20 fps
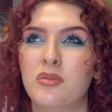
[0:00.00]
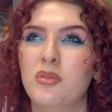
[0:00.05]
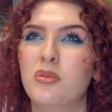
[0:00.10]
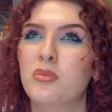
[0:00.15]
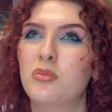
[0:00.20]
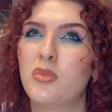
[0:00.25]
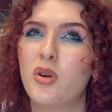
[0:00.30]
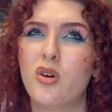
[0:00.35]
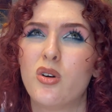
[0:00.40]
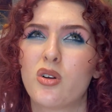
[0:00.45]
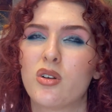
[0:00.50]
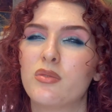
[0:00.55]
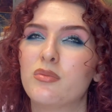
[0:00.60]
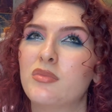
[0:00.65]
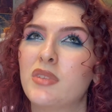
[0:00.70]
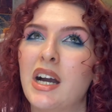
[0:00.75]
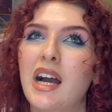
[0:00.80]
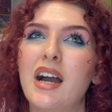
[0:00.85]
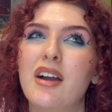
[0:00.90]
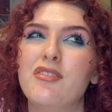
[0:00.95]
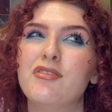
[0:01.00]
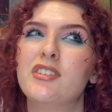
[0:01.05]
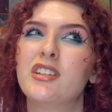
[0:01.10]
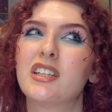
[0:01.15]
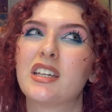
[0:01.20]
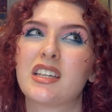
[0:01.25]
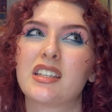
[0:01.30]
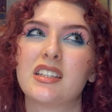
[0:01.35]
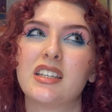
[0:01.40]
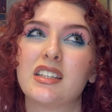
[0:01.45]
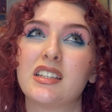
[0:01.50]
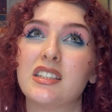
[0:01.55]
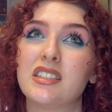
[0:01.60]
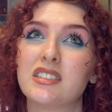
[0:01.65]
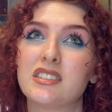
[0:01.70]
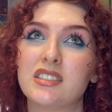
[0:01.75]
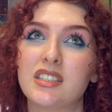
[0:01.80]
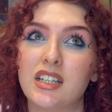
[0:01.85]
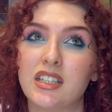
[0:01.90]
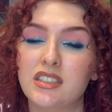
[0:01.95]
more, I feel like at
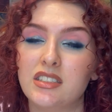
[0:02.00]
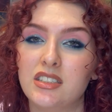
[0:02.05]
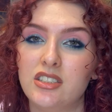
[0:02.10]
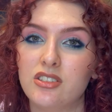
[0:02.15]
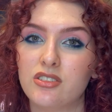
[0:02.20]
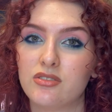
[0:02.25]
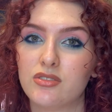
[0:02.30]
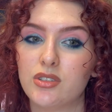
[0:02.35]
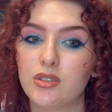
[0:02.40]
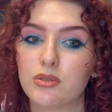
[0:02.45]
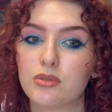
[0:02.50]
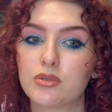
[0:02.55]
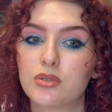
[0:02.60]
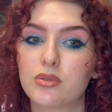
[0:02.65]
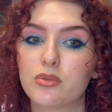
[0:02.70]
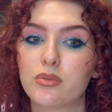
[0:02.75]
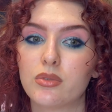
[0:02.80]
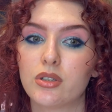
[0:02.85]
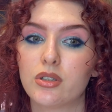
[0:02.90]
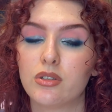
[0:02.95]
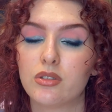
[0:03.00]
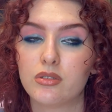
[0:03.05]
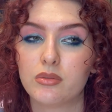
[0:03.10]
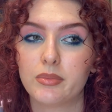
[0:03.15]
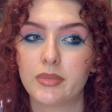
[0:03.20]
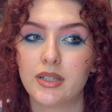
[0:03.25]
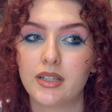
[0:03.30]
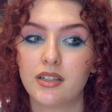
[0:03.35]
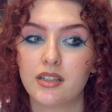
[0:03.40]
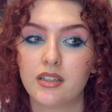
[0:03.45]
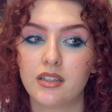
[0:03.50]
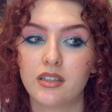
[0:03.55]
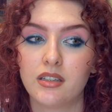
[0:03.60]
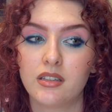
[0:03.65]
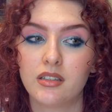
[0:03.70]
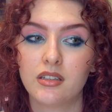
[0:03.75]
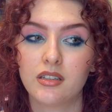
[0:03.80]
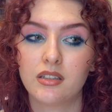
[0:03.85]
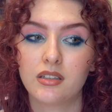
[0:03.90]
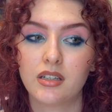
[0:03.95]
least 90 of those were on my
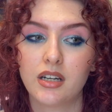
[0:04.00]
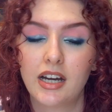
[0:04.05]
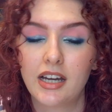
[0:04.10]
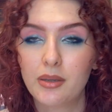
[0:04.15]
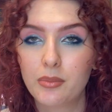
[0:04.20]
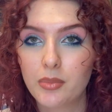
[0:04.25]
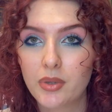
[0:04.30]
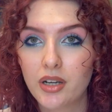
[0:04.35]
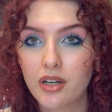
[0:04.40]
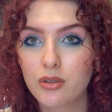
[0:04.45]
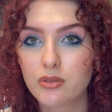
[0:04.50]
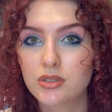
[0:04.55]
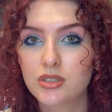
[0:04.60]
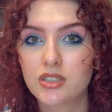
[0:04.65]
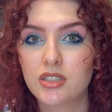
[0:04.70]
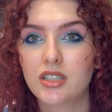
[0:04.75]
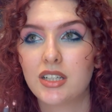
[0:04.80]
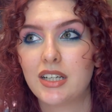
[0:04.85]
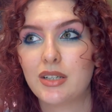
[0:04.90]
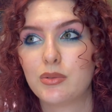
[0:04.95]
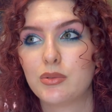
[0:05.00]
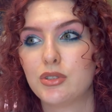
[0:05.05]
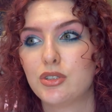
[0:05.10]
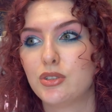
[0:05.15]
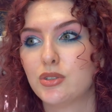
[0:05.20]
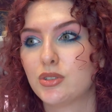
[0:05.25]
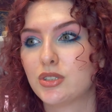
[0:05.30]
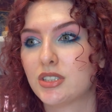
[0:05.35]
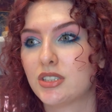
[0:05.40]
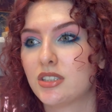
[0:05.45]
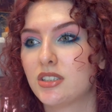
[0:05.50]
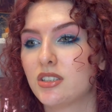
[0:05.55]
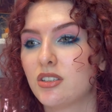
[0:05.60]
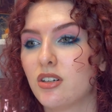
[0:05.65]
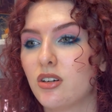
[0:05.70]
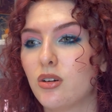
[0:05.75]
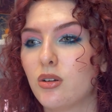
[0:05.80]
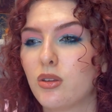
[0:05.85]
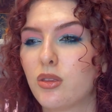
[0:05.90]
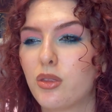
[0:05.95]
eyebrows. I would use it
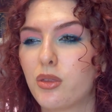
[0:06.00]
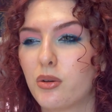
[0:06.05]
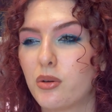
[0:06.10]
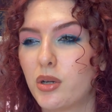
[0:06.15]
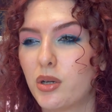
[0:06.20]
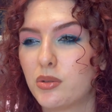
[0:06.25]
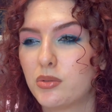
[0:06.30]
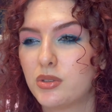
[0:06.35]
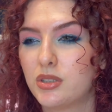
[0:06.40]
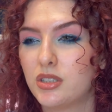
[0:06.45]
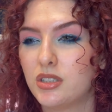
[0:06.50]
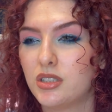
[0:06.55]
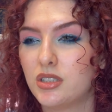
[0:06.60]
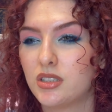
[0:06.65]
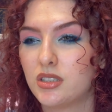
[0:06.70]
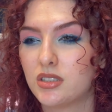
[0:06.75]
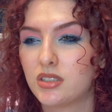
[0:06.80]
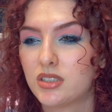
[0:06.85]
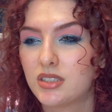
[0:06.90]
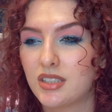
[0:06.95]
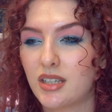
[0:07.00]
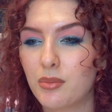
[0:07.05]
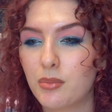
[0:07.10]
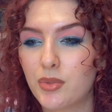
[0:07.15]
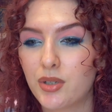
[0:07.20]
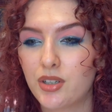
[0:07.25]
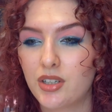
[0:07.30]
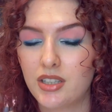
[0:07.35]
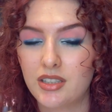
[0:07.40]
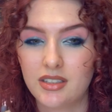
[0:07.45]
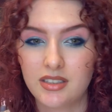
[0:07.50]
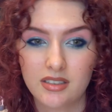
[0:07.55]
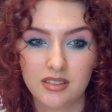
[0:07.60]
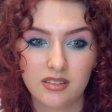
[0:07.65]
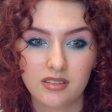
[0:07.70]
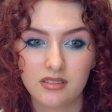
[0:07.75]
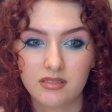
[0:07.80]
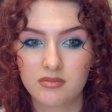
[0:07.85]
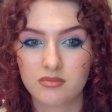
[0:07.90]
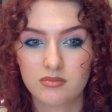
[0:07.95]
all throughout the summer and
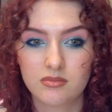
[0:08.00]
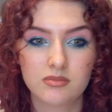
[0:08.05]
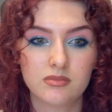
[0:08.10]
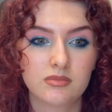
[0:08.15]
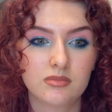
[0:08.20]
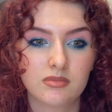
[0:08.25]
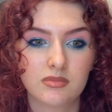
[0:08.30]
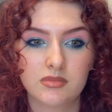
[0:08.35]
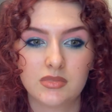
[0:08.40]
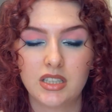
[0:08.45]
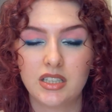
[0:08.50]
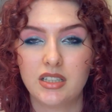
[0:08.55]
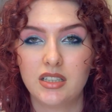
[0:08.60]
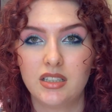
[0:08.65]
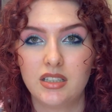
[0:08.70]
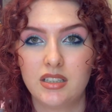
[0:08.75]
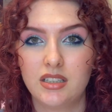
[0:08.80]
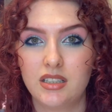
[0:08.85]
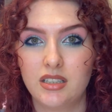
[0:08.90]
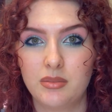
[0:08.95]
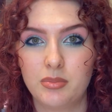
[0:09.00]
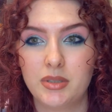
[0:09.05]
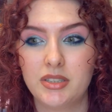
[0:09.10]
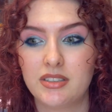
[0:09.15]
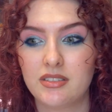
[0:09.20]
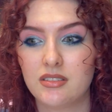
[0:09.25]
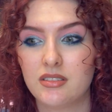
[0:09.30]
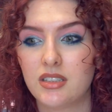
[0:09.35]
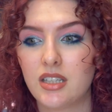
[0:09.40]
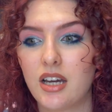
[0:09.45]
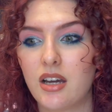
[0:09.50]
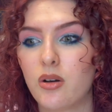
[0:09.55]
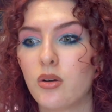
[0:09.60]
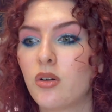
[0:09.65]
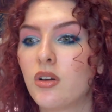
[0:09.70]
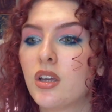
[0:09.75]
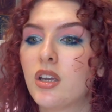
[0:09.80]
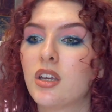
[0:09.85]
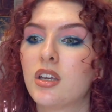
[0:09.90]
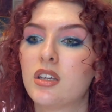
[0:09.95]
then up until
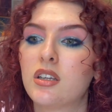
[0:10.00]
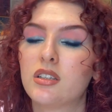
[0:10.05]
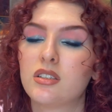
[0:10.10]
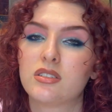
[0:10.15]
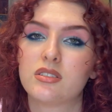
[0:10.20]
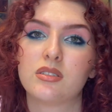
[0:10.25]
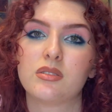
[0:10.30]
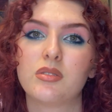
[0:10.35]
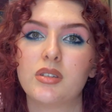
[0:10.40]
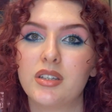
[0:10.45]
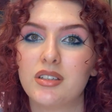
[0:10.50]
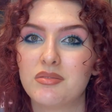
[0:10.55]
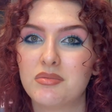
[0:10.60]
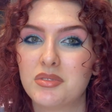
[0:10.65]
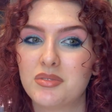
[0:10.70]
now. So yeah,